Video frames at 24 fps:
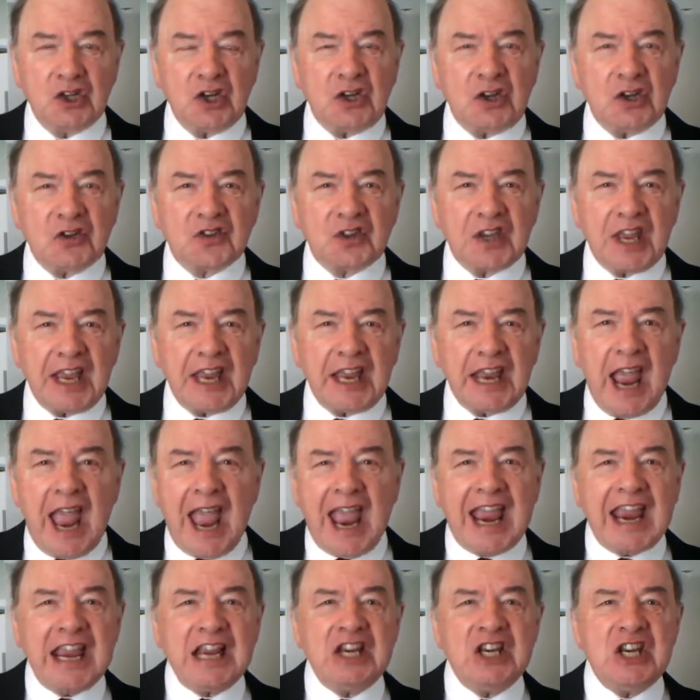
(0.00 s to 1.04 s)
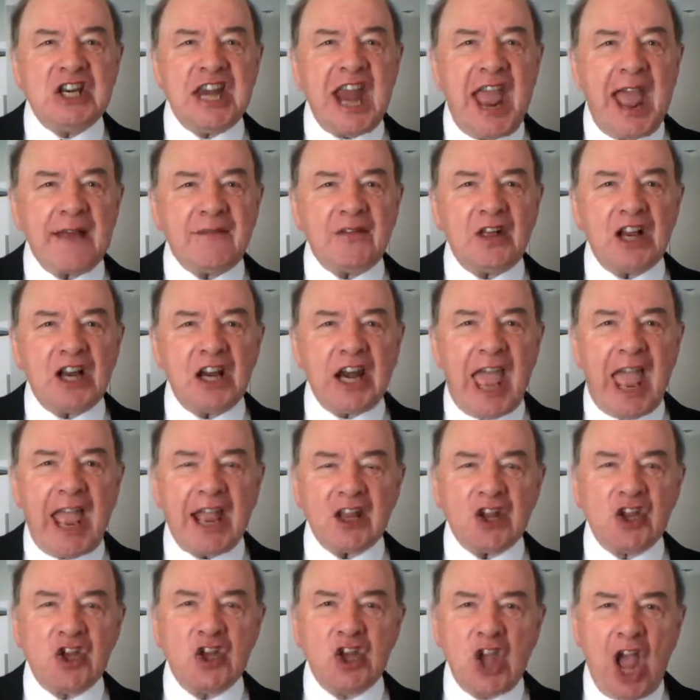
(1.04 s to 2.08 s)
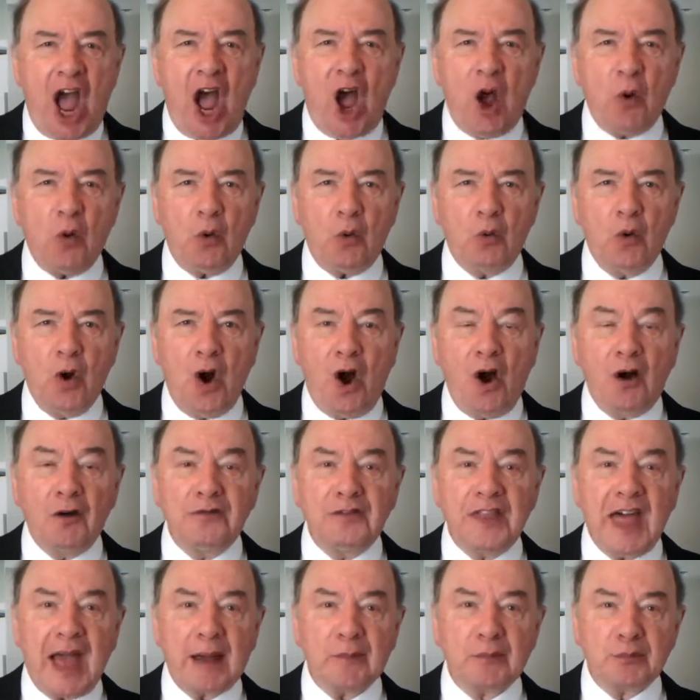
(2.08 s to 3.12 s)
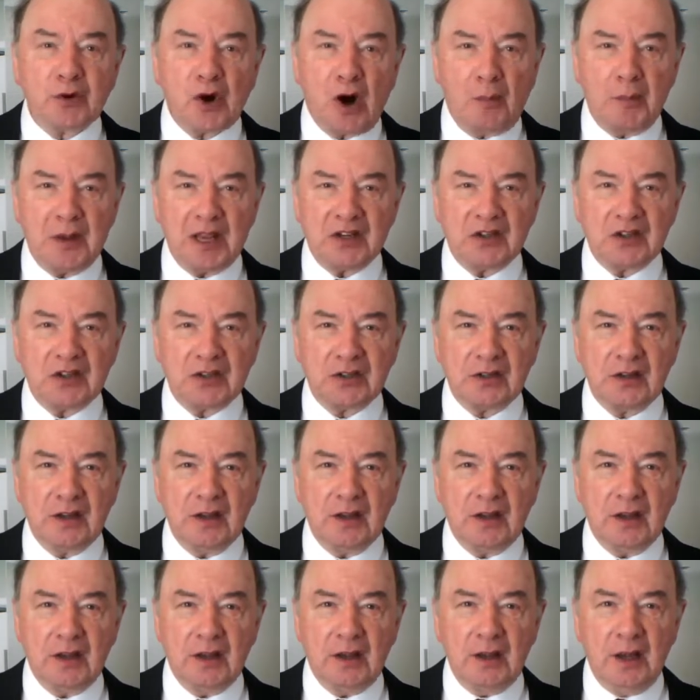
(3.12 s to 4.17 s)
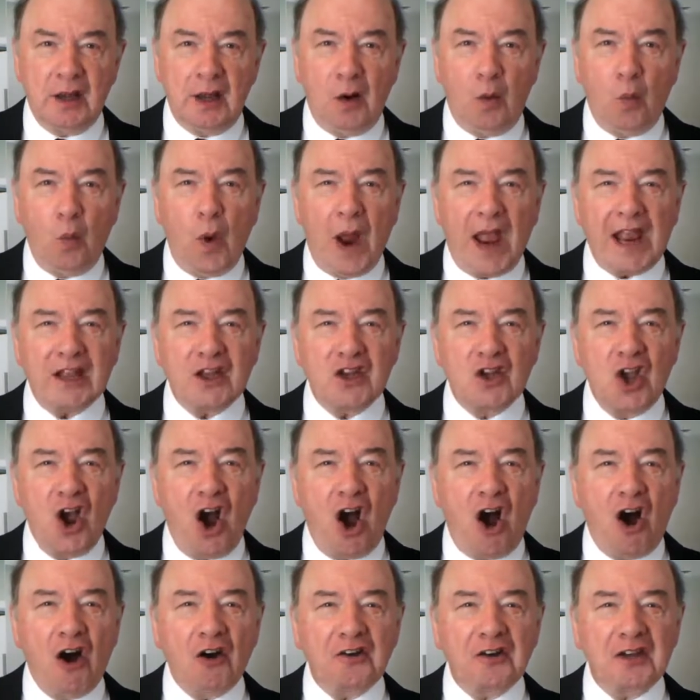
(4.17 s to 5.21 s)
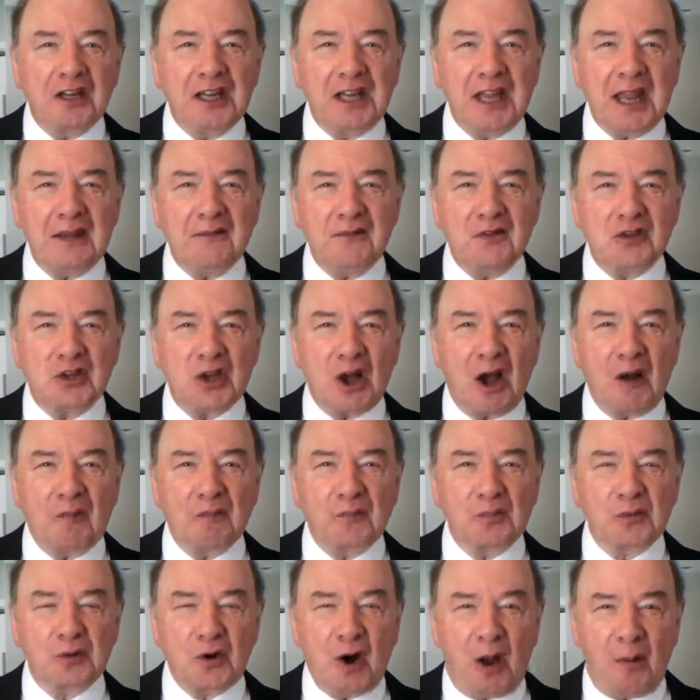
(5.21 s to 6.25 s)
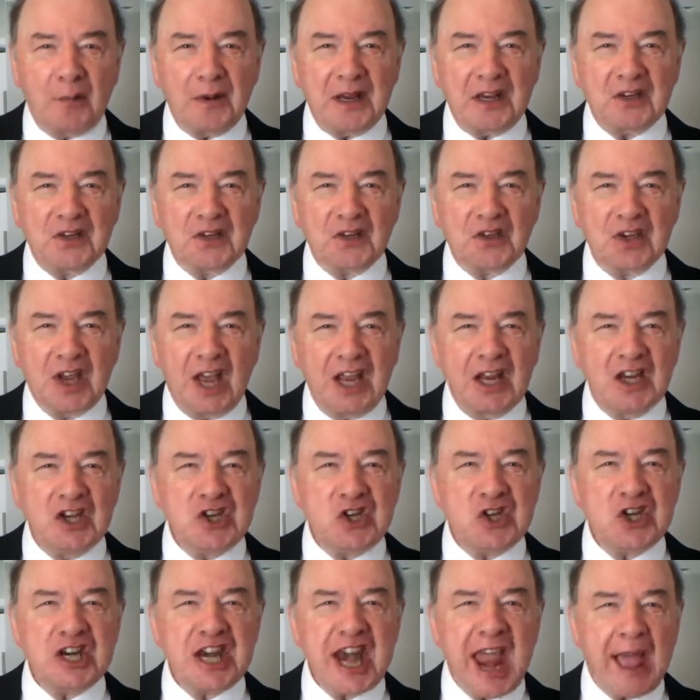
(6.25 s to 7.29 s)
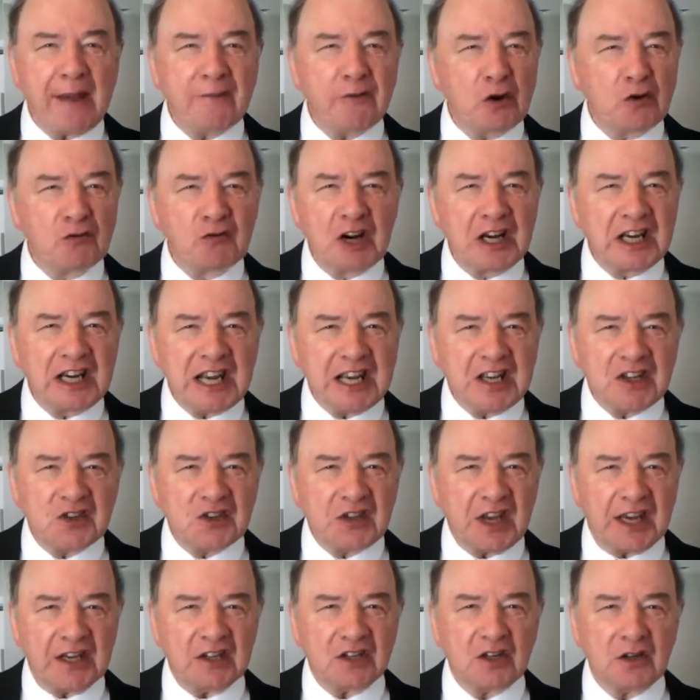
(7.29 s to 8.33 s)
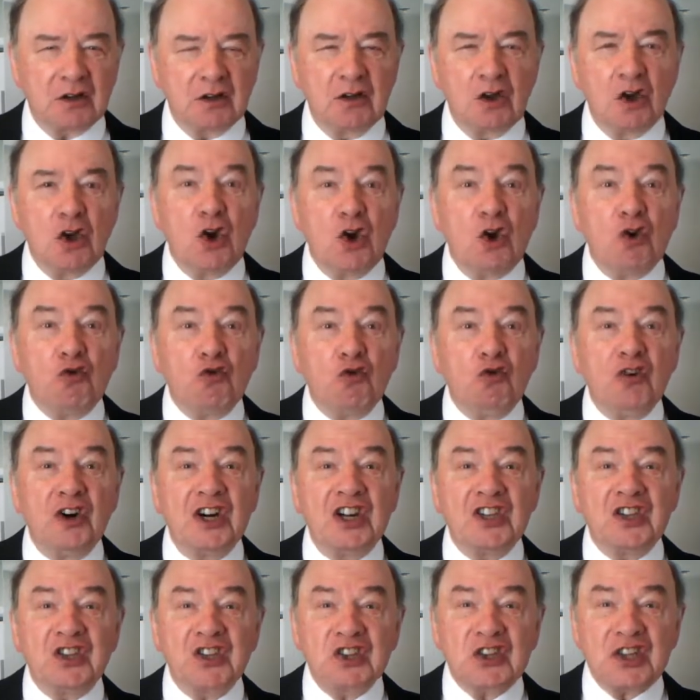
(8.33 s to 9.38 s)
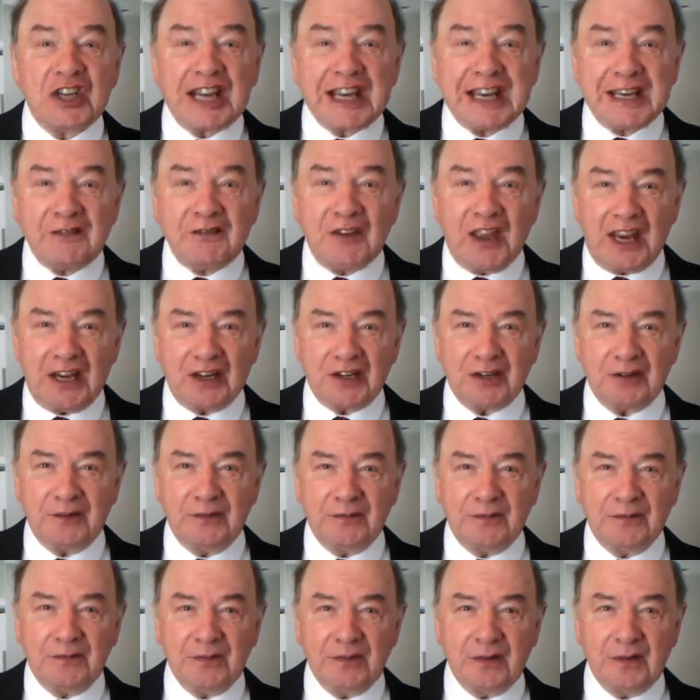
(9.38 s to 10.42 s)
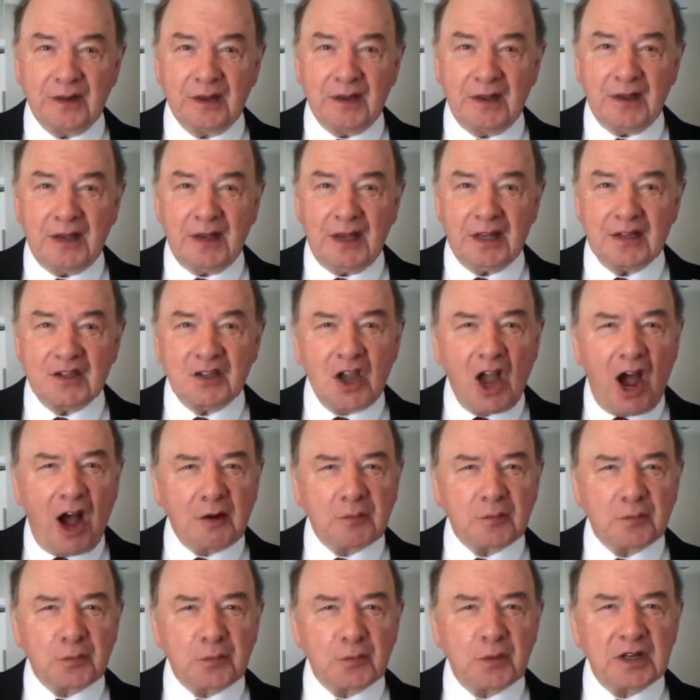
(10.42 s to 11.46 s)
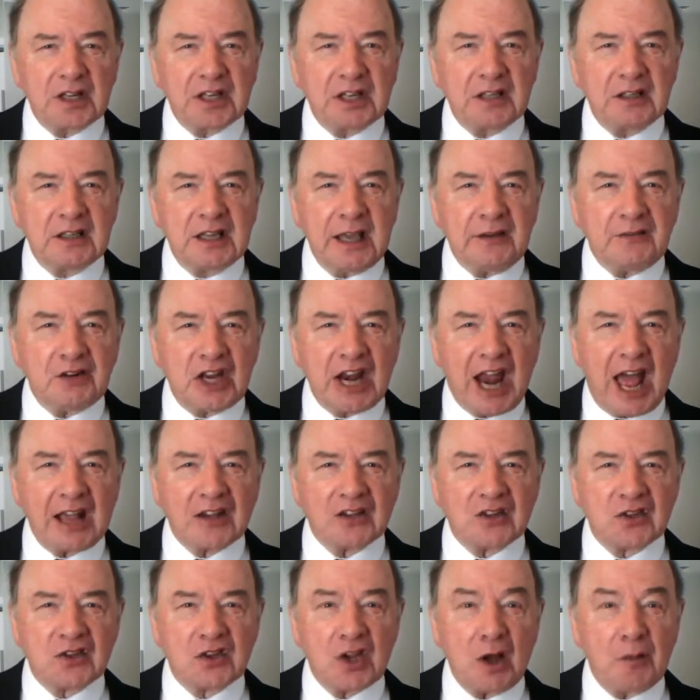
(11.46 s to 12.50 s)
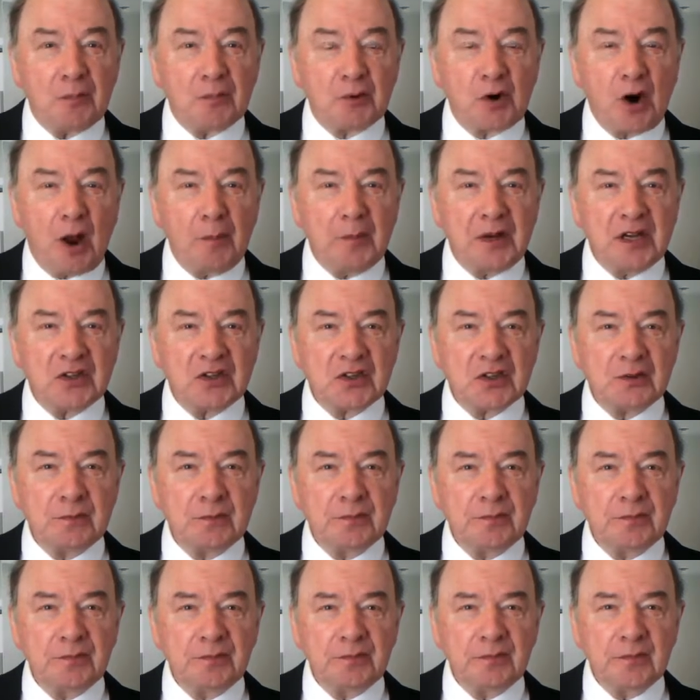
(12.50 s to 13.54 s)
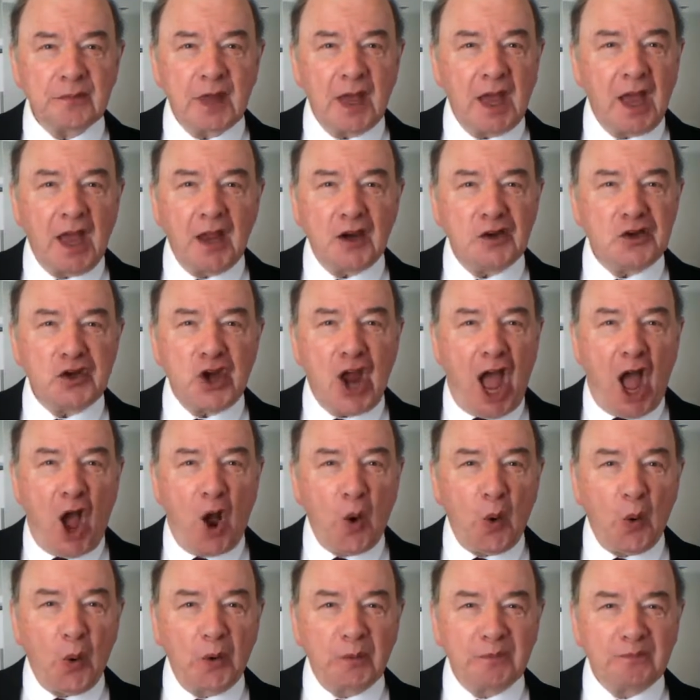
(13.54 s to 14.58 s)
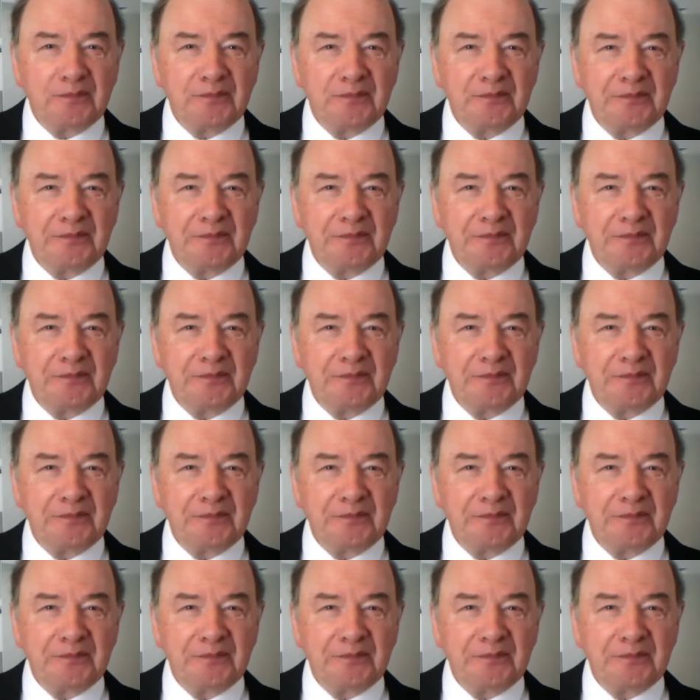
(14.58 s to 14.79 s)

Do you see? He never let go of that promise. When God gives a promise, never release it. Receive it. Has God given us a promise? No.